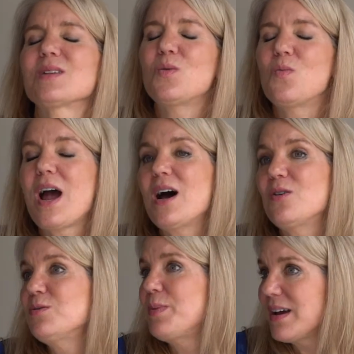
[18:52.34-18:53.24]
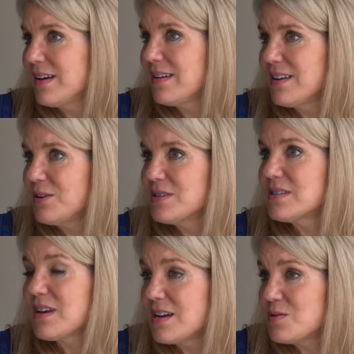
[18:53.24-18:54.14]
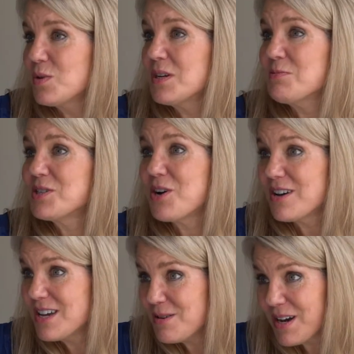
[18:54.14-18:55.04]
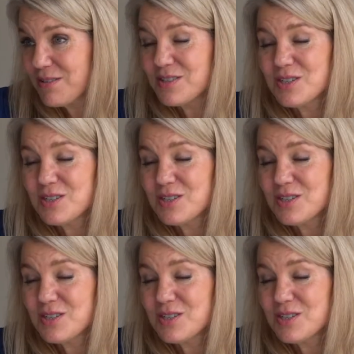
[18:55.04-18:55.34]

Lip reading: wowed by his site and what he was talking about, and